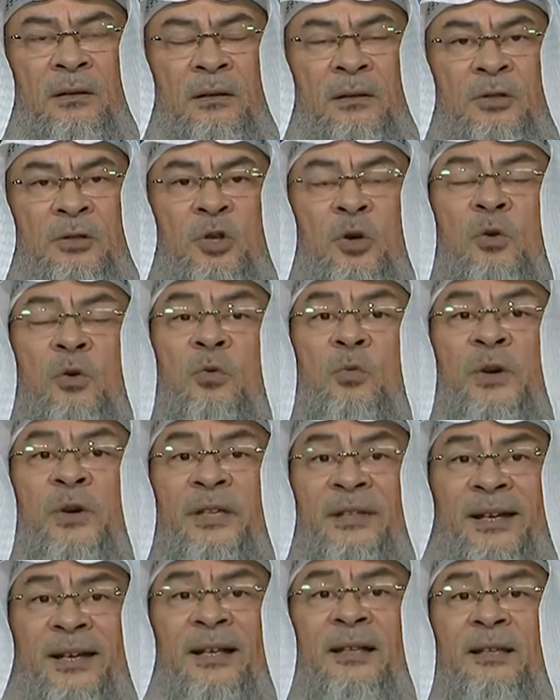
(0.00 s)
So
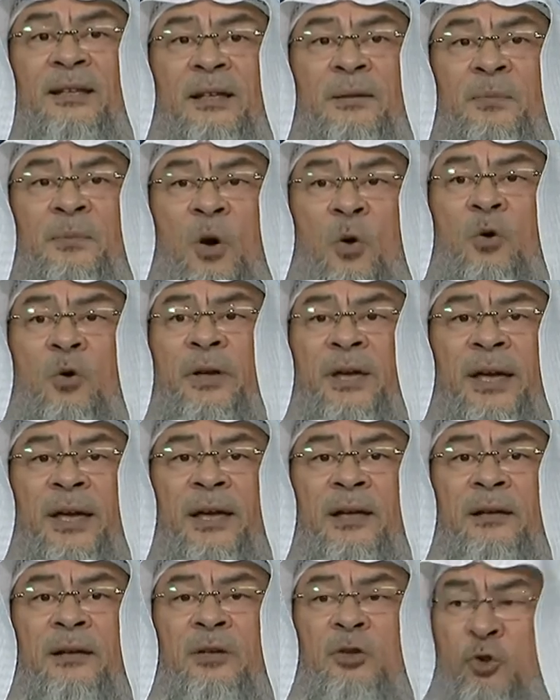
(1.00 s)
we tell them,
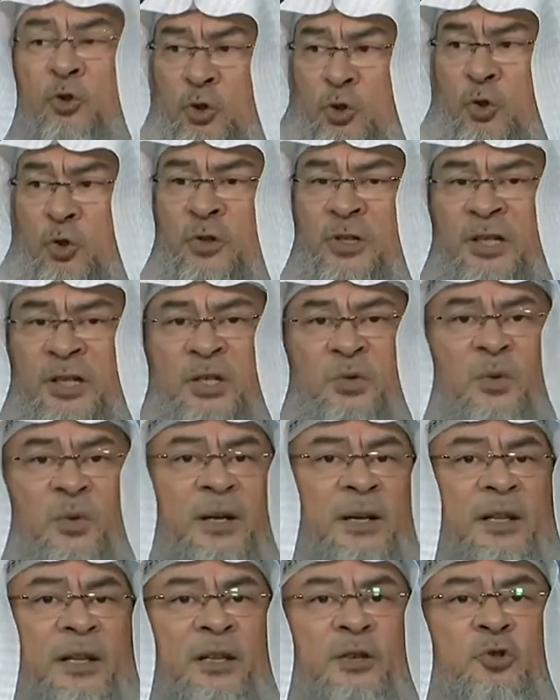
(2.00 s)
okay, you choose this
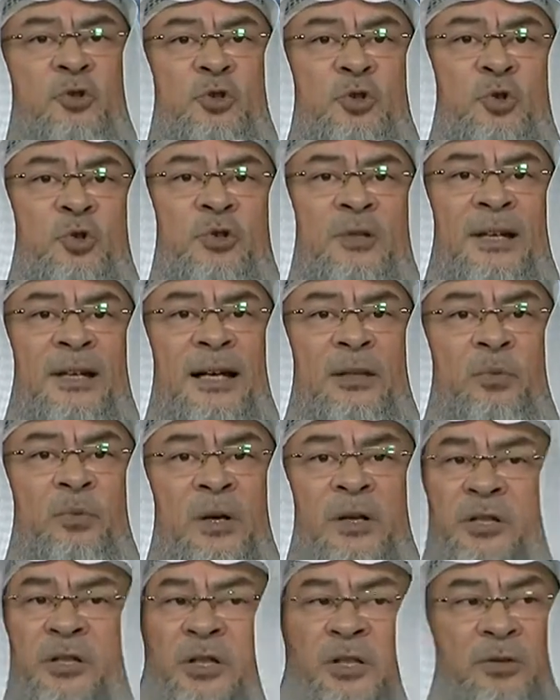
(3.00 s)
one and you choose that
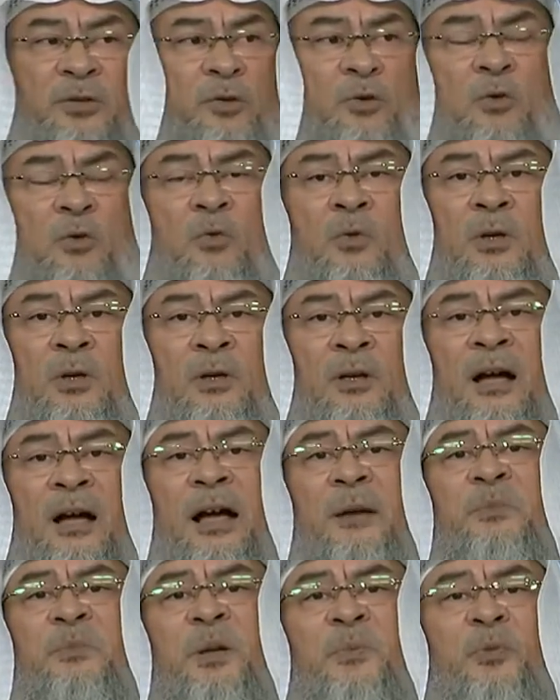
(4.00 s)
one. He said, no,
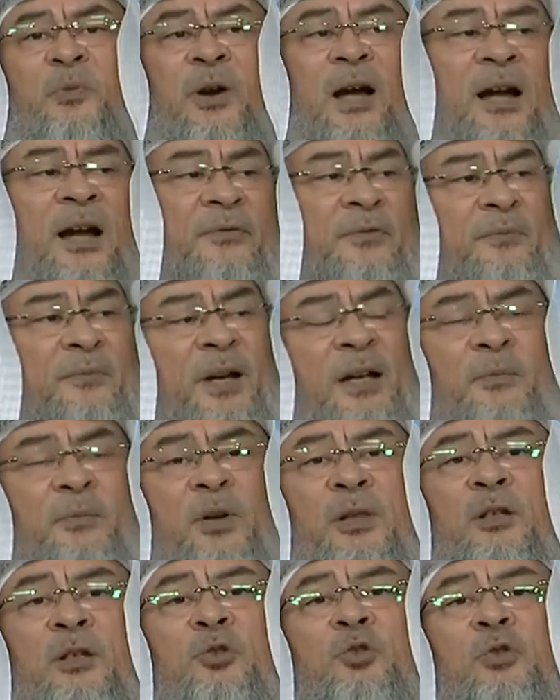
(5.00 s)
I'm deprived. My
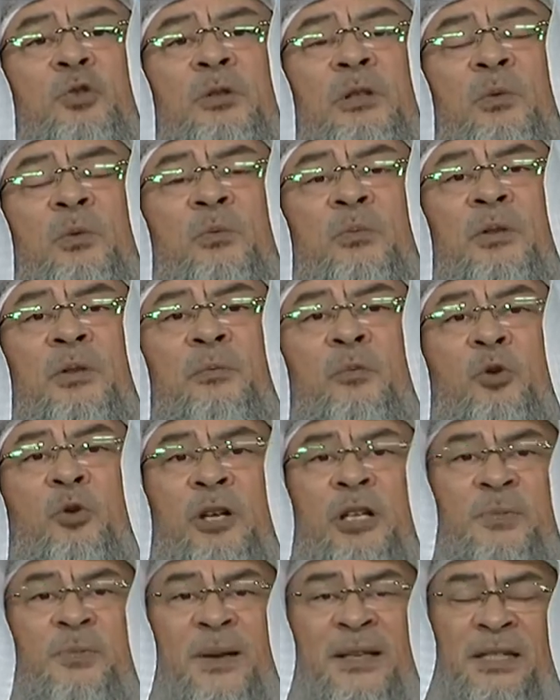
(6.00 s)
brother took the more
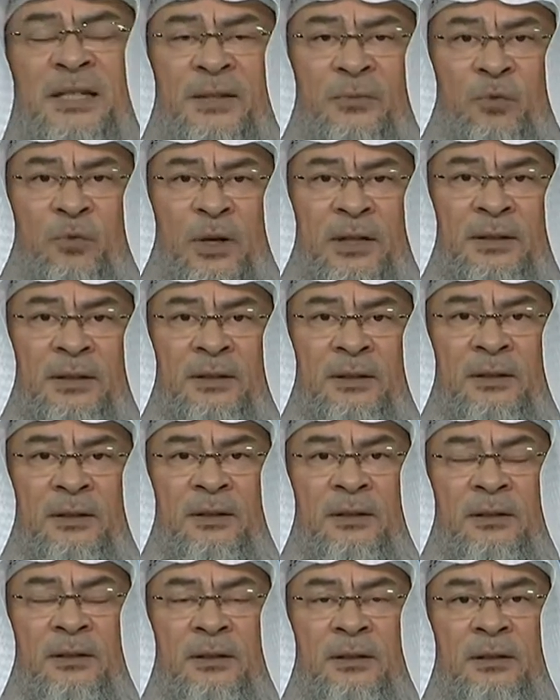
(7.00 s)
expensive one.
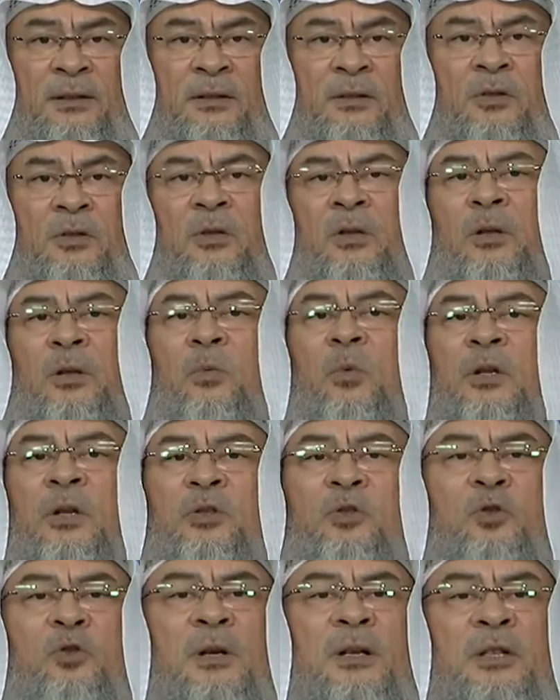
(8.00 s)
So then
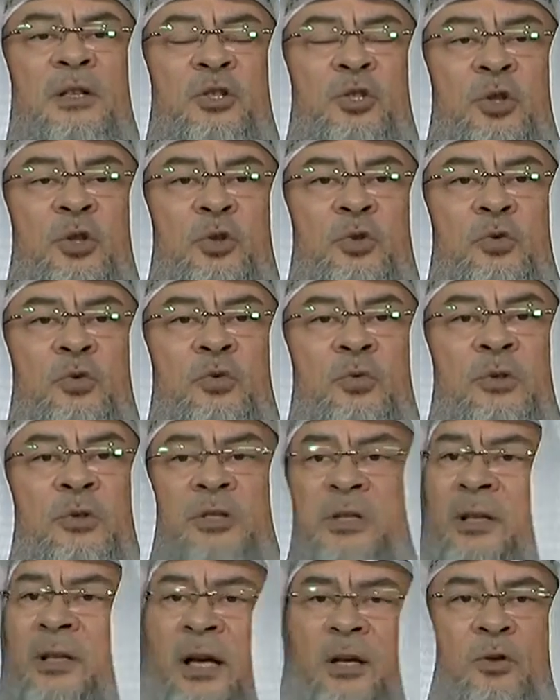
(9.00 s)
what do you want us to do?
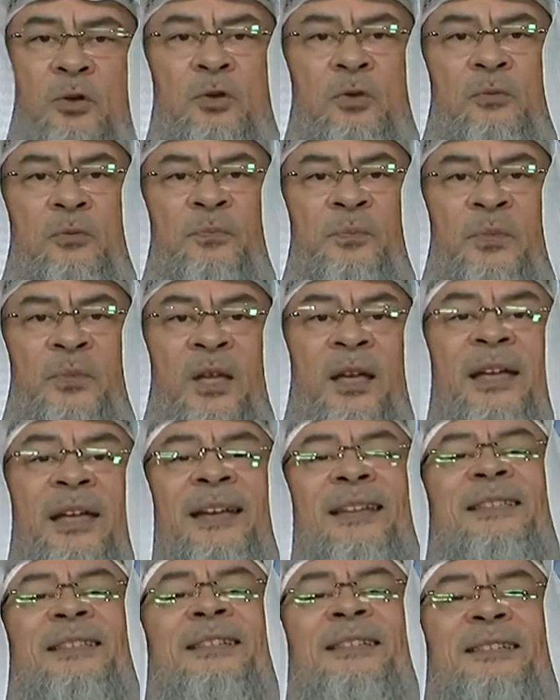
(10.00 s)
He said, I don't know.
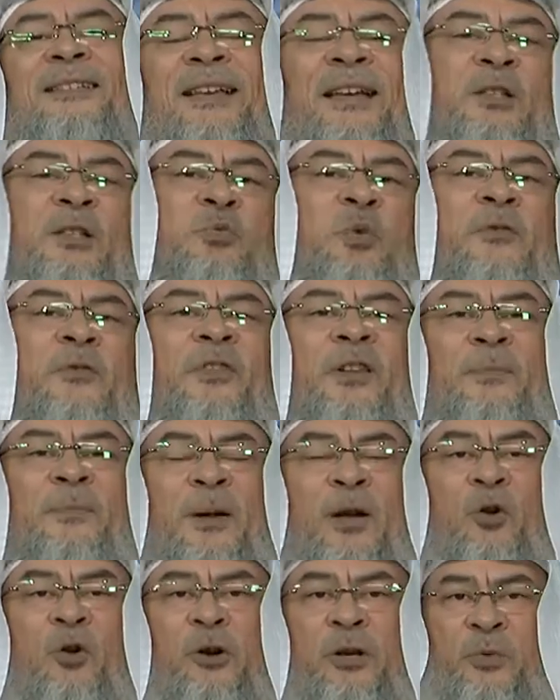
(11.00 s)
In this case, we flip
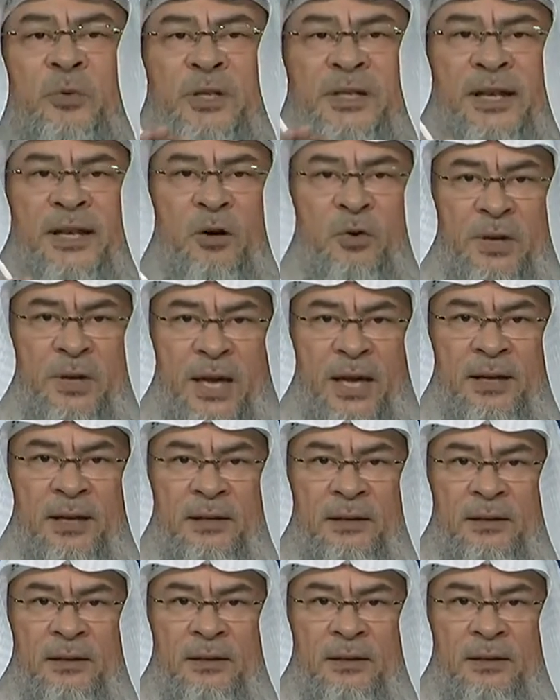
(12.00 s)
a coin. We say, okay,